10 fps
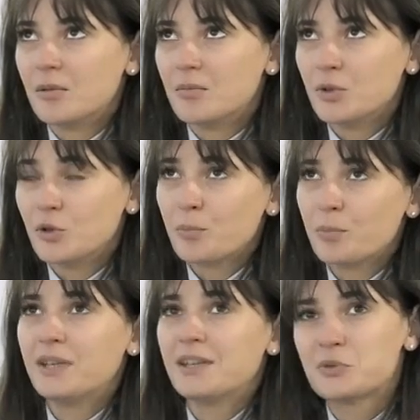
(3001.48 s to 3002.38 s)

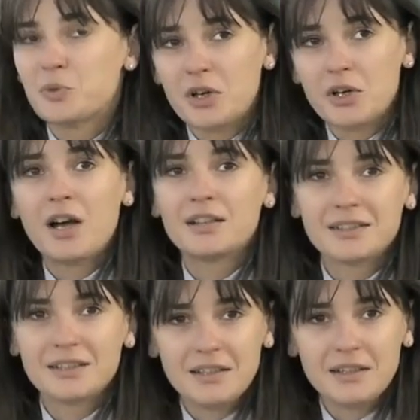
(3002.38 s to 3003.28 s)
Europeans who are not
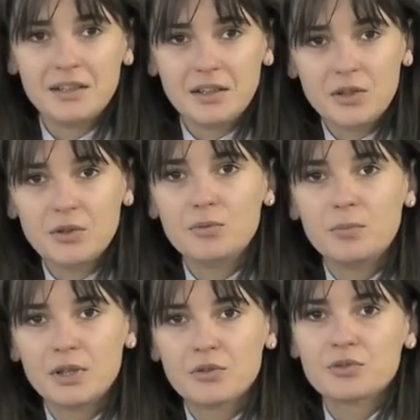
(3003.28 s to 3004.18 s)
in the EU,
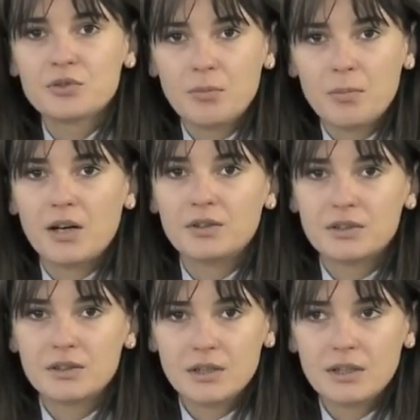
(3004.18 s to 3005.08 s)
but also about
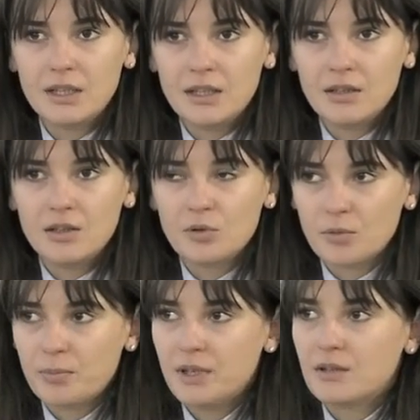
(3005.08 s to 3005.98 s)
the
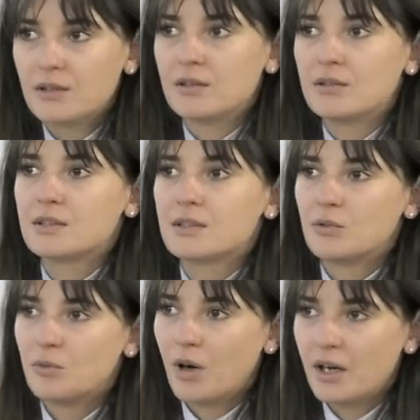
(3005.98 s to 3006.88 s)
Europeans
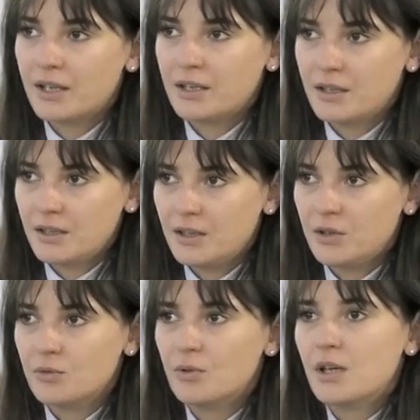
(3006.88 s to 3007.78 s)
who are in the
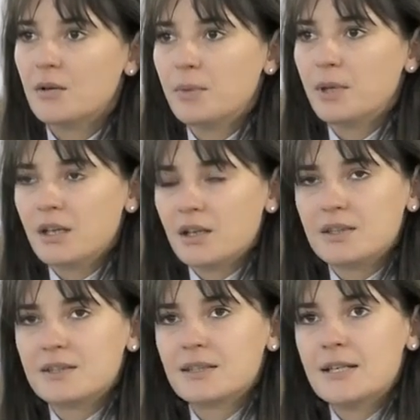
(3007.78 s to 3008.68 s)
EU,
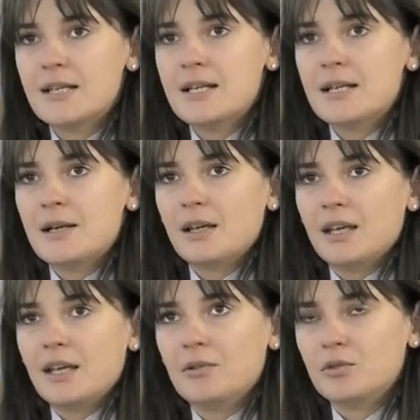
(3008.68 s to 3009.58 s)
because
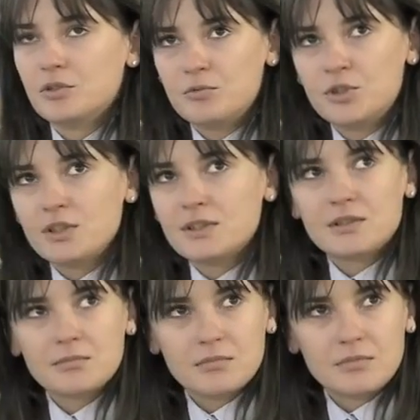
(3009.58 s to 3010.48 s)
just
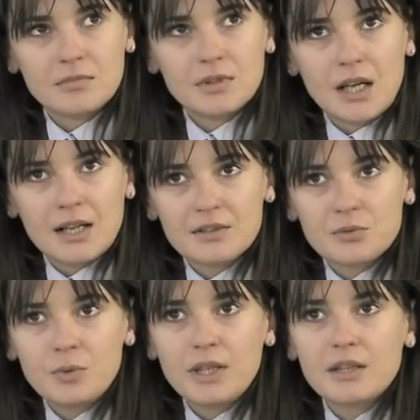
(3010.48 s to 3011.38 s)
last
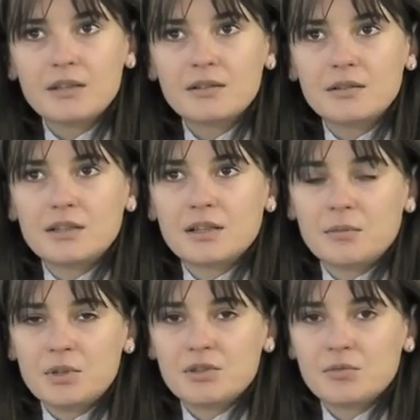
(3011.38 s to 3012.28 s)
week, the
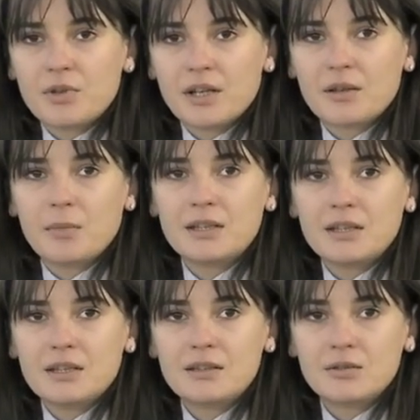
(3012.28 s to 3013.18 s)
Commission
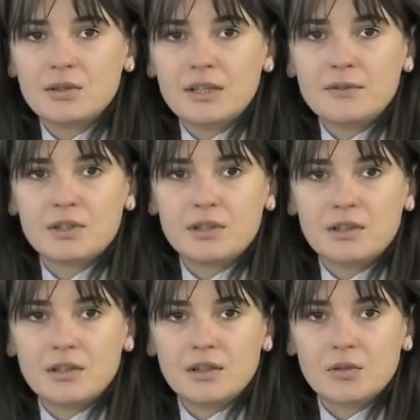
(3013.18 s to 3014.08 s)
recommended to lift
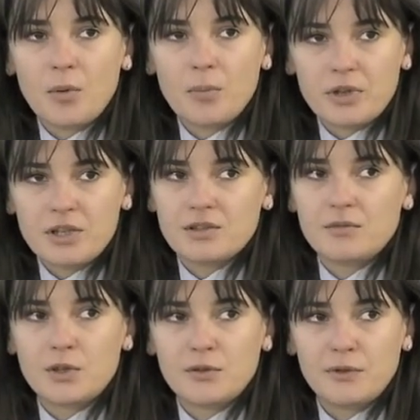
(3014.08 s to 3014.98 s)
the cooperation
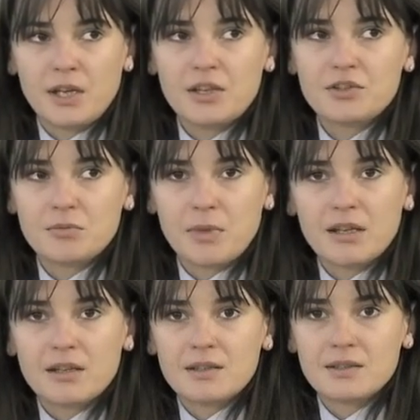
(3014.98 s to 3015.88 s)
and verification
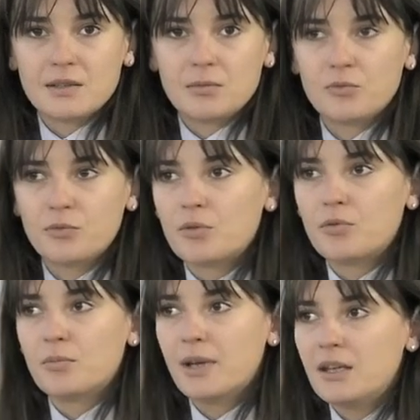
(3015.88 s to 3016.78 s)
mechanism for
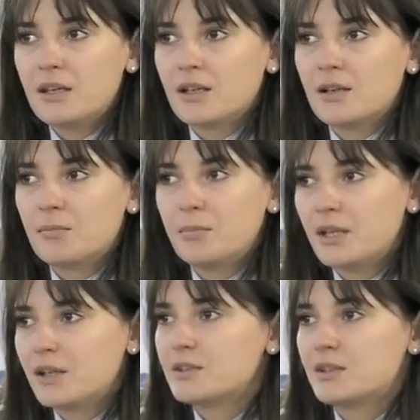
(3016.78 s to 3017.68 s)
Romania
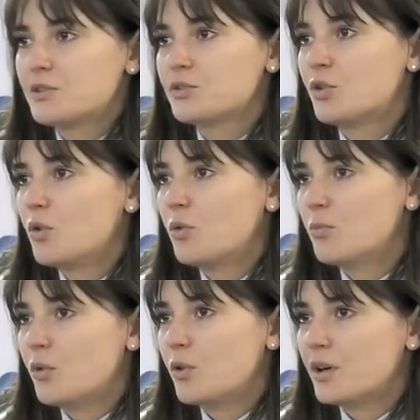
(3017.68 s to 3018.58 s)
because there's no
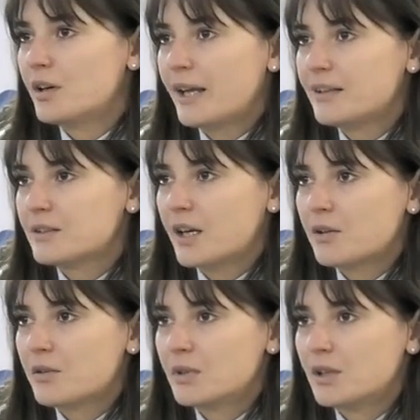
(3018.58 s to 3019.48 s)
more there
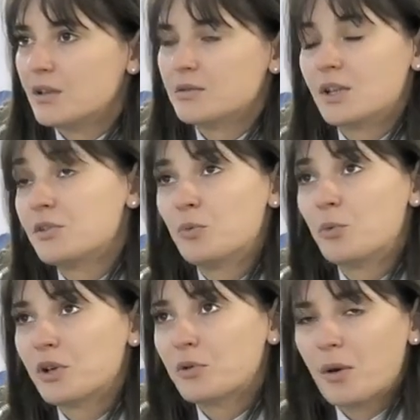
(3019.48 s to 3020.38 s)
are no
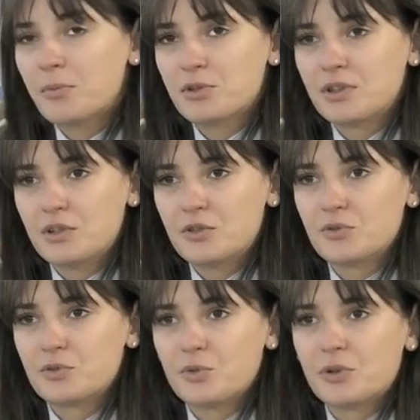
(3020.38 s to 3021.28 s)
more corruption
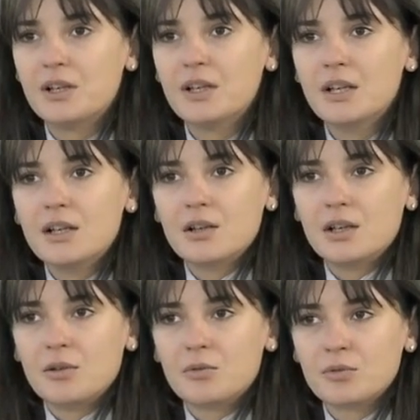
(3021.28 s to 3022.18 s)
issues or
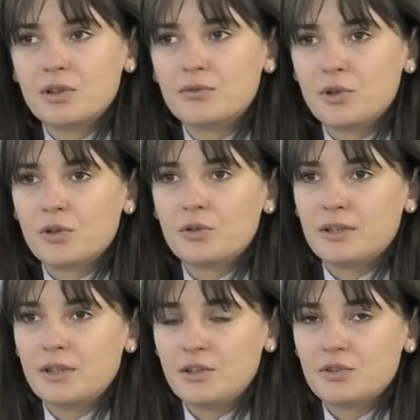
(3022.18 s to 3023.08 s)
rule of law
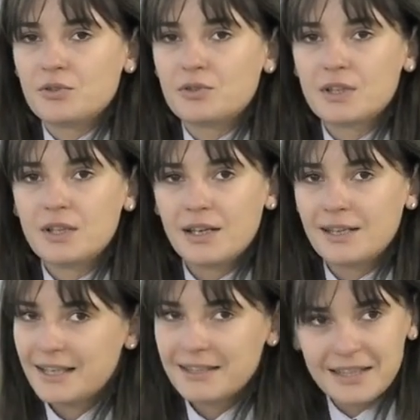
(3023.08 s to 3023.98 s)
issues. And
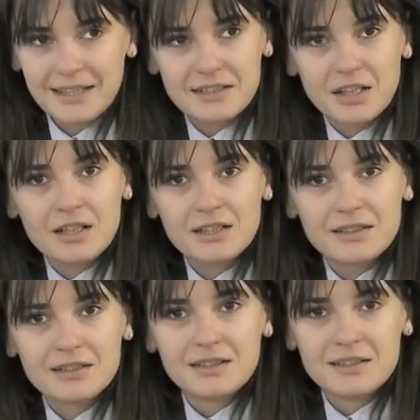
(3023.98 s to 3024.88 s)
that does
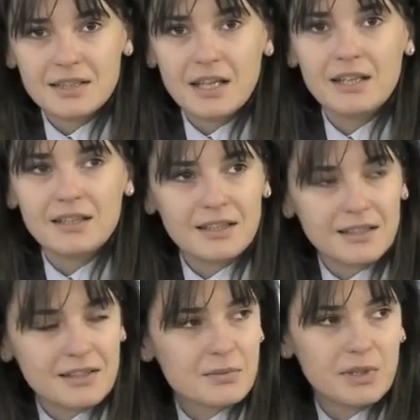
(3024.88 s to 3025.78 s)
not say that
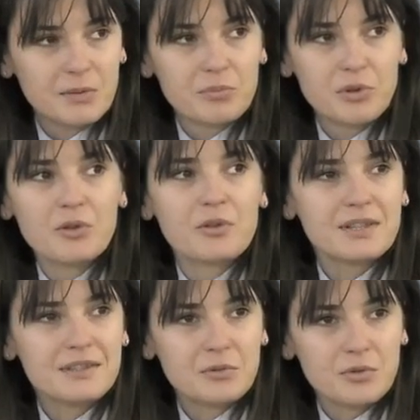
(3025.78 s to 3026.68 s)
there's been
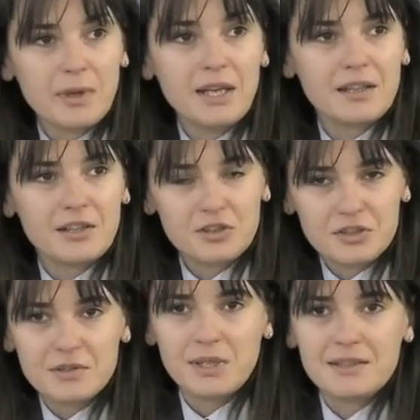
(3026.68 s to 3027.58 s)
progress in Romania. It
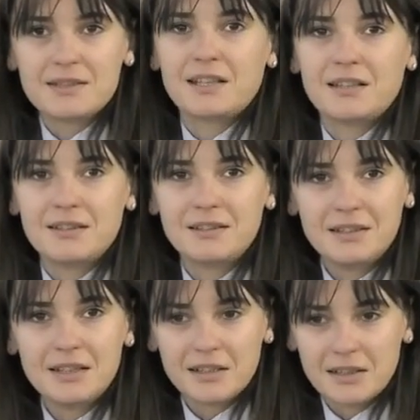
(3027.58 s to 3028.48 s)
just means that
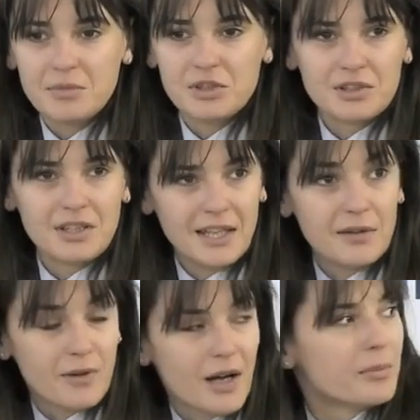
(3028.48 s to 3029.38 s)
the Commission
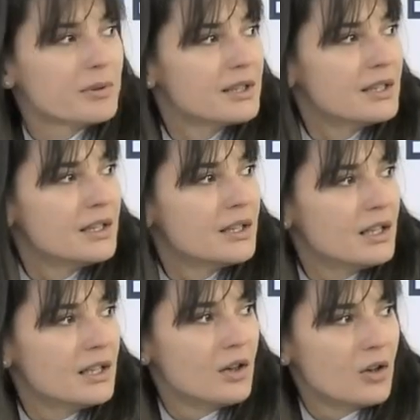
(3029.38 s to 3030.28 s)
gave up
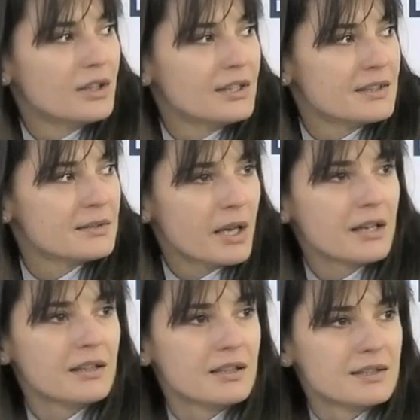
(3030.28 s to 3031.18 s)
on this
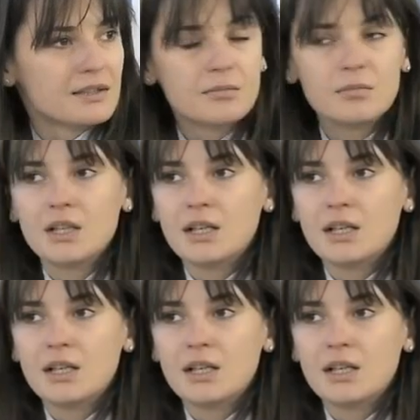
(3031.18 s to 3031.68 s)
mechanism.